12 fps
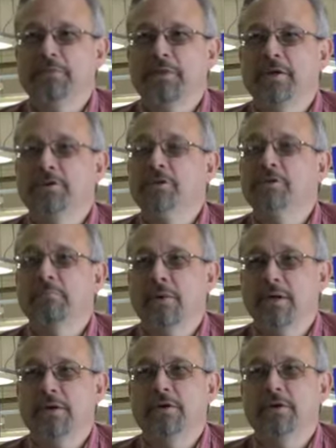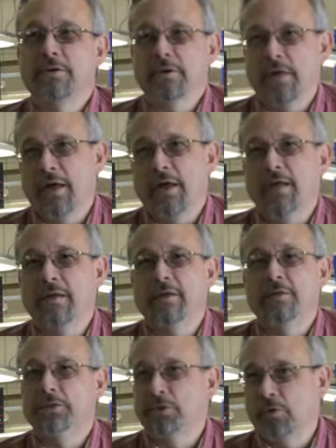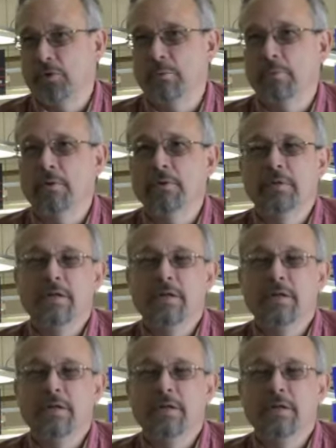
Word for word: but they just make your day enjoyable.